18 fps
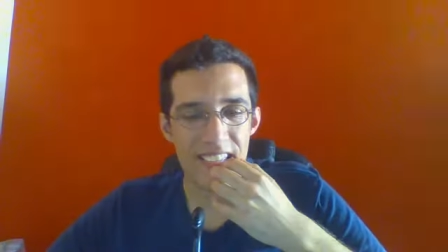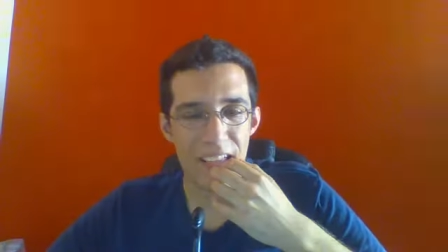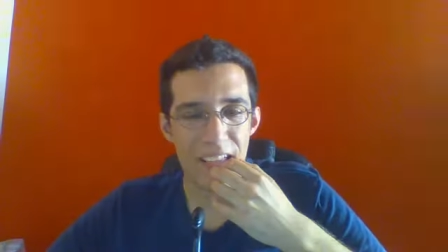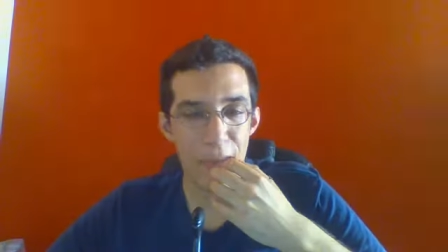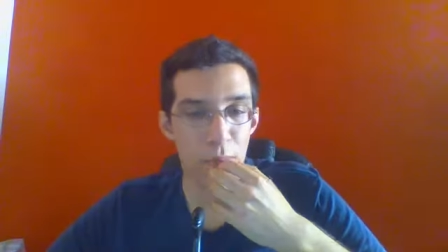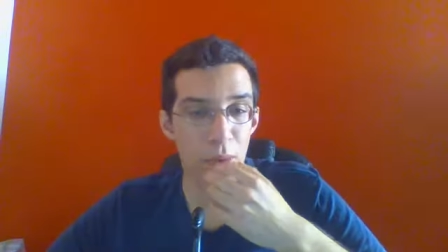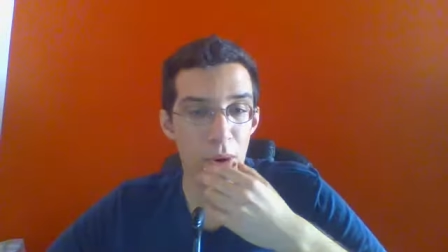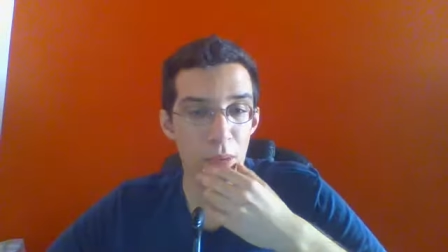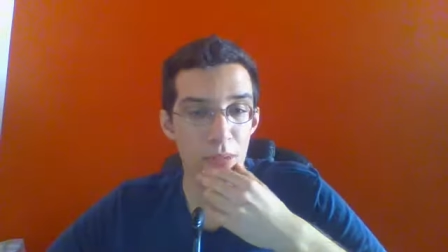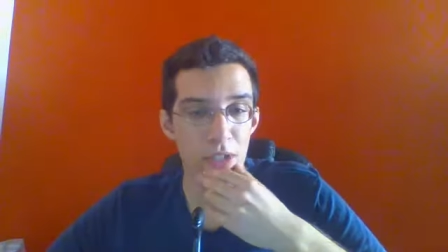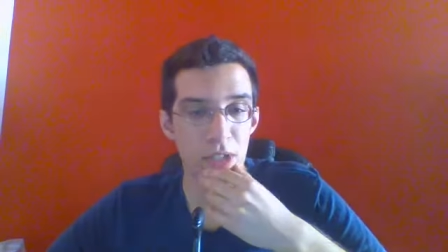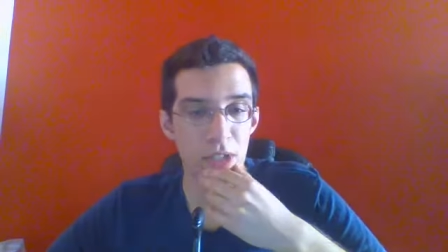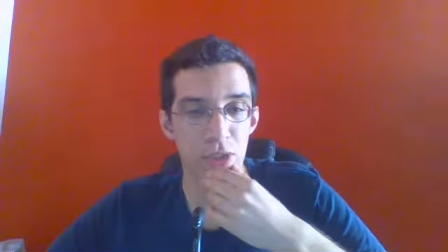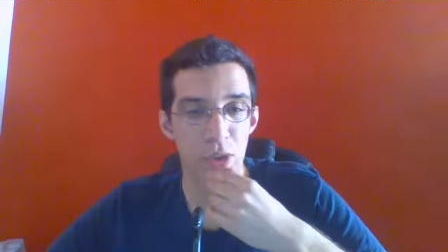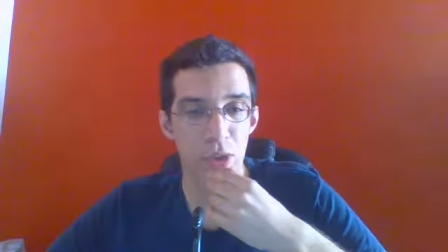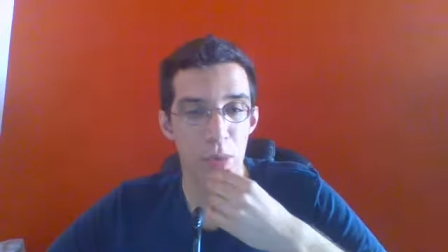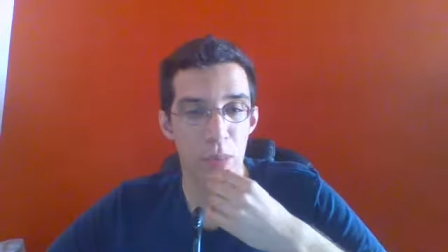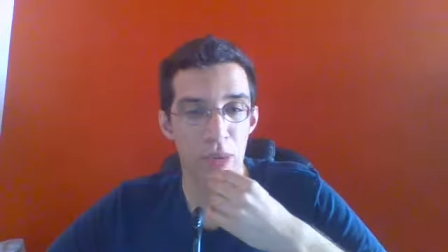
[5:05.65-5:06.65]
He probably
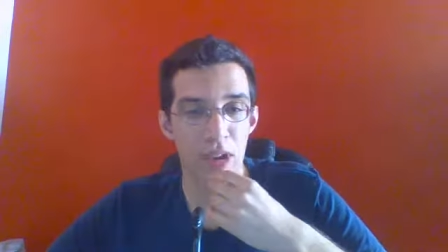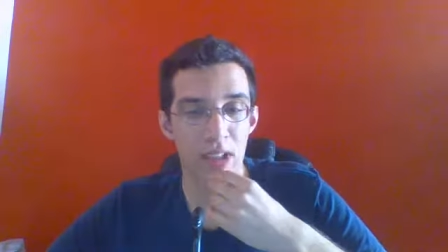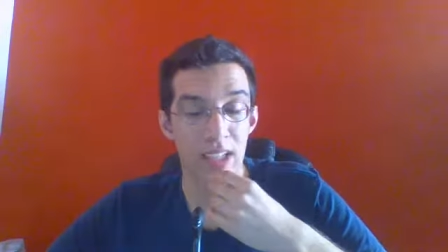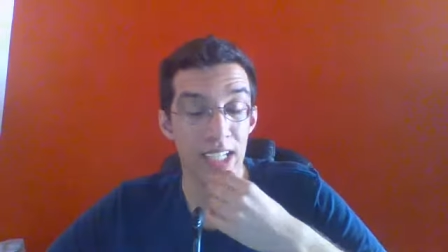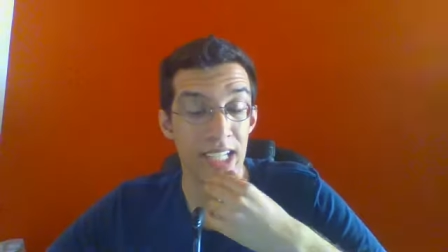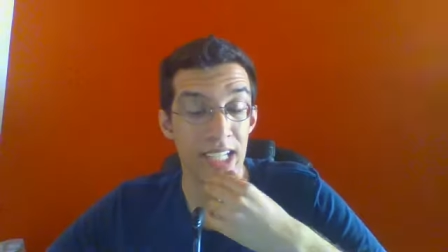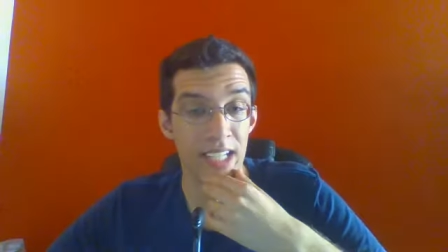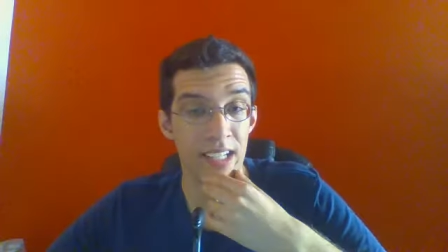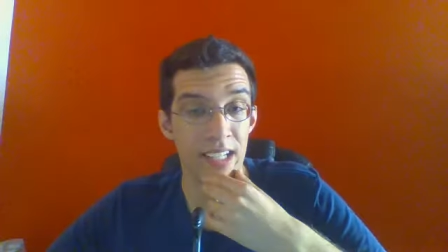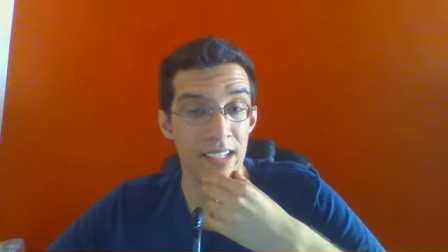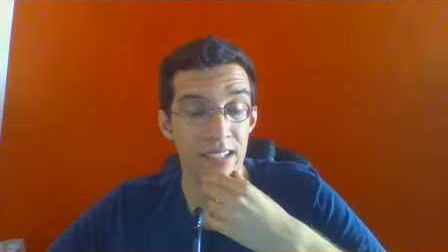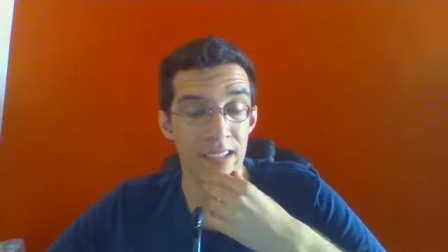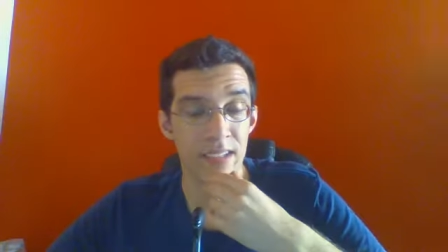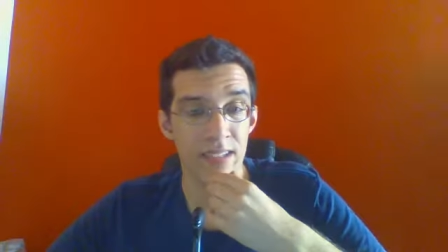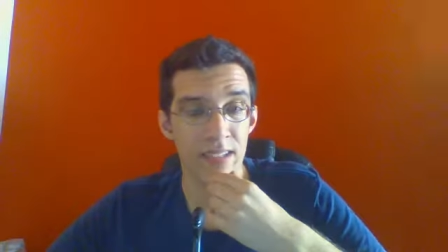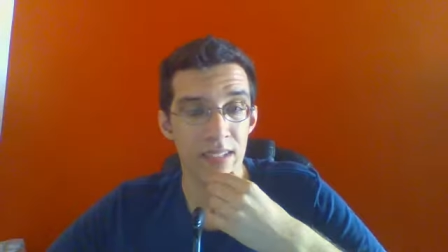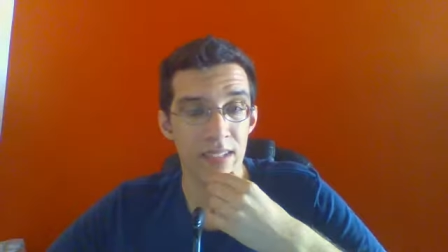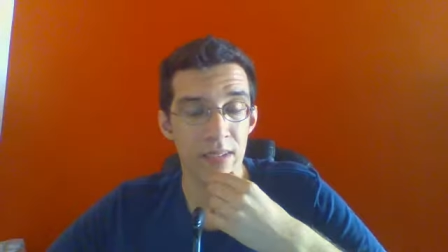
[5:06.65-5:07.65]
saw Praline
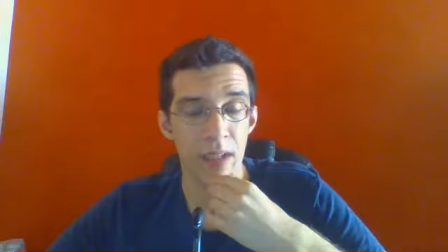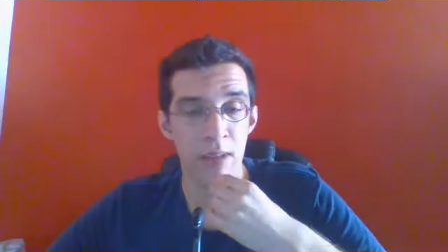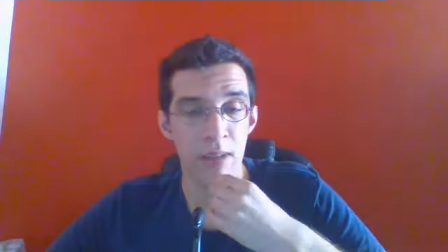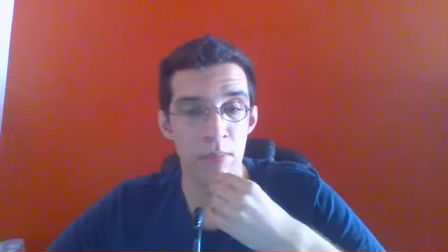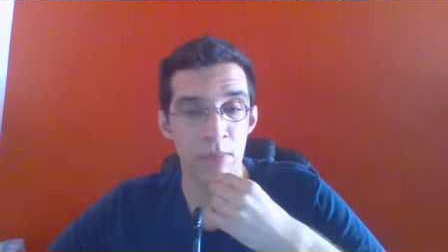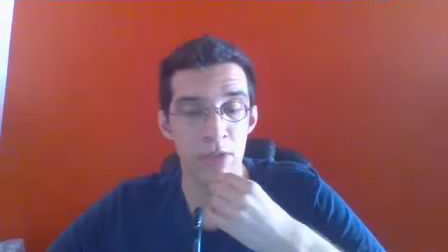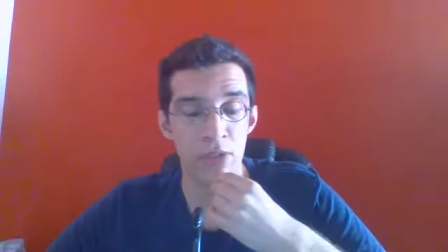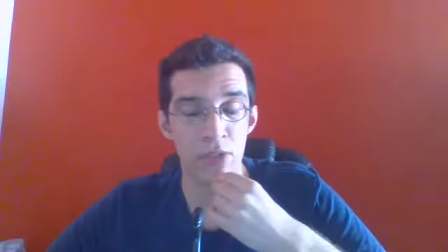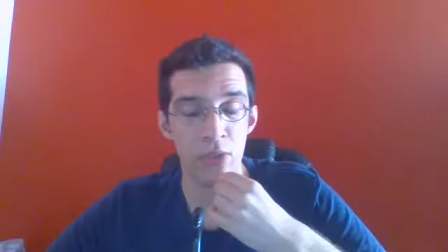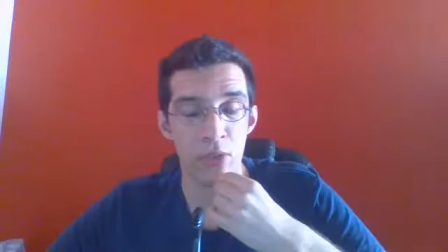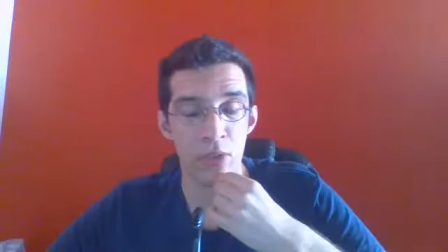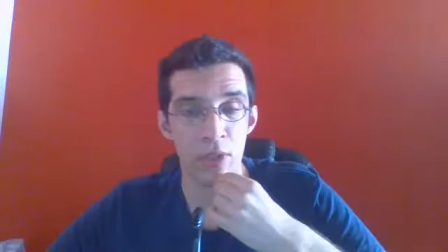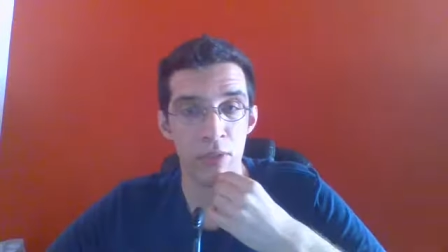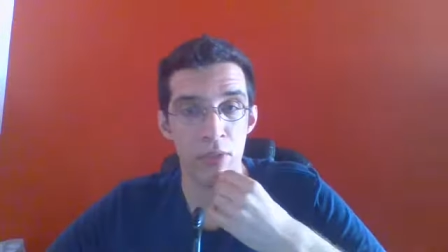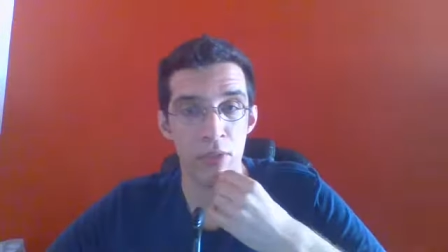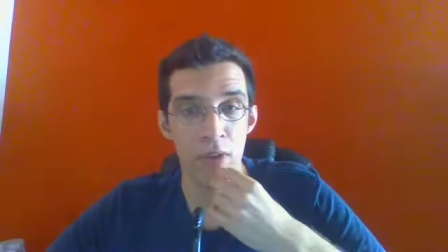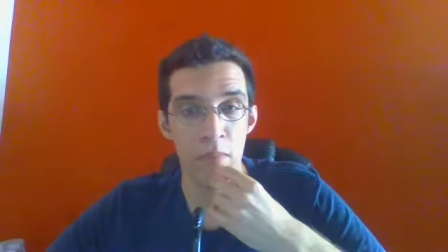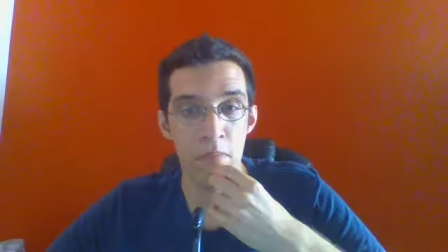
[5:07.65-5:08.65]
and, and mistook it
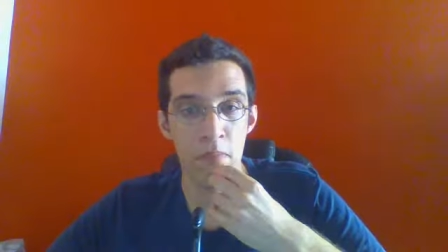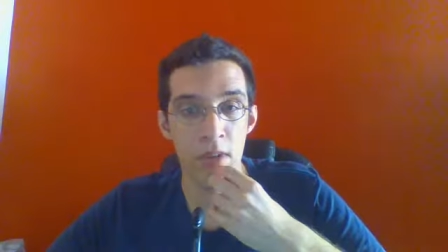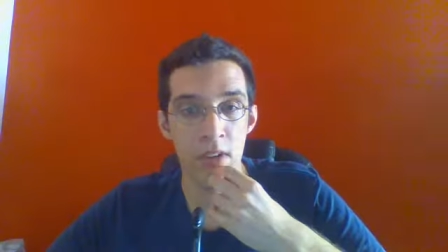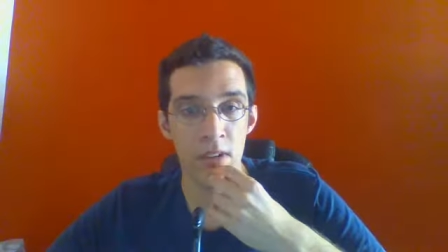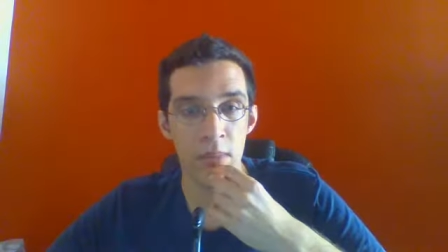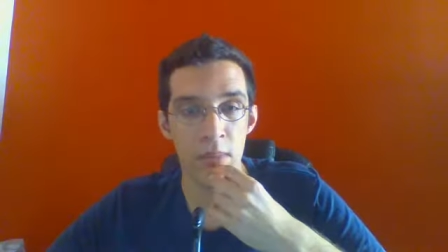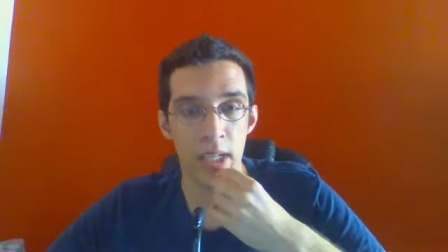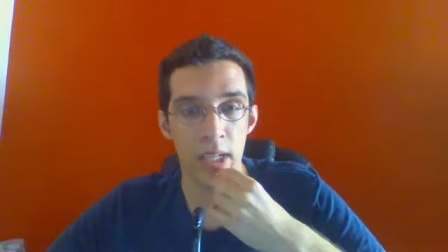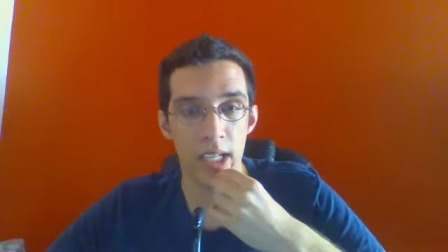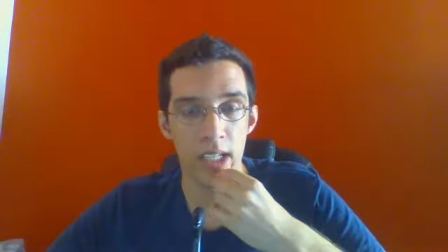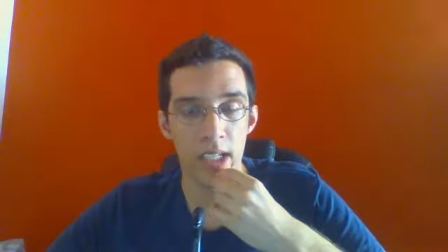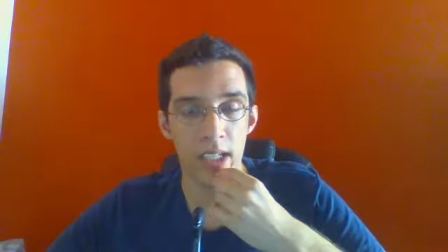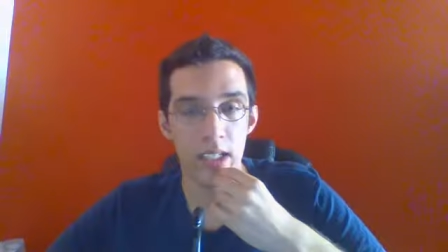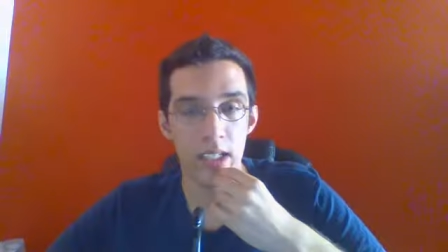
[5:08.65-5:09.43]
for a mermaid.